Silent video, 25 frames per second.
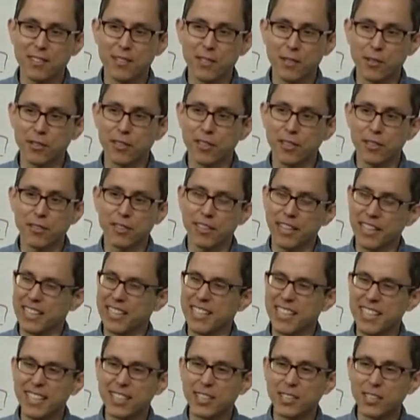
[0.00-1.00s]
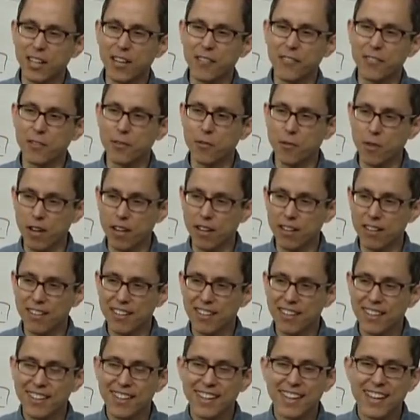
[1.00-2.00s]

So you're literally like an inch off the water,